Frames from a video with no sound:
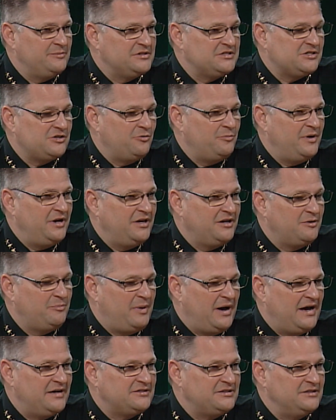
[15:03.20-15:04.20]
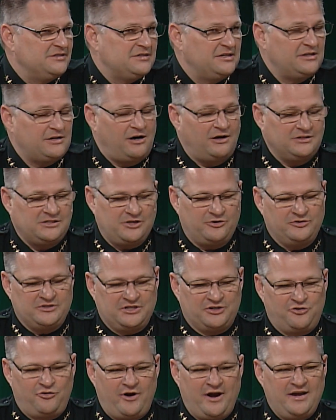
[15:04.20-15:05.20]
in so many capacities. And it also is
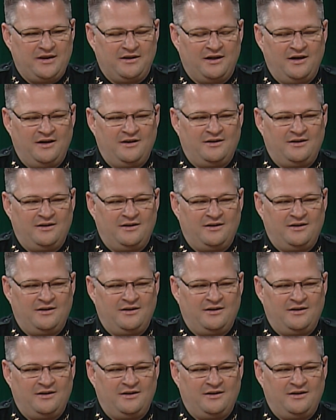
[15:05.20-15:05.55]
a great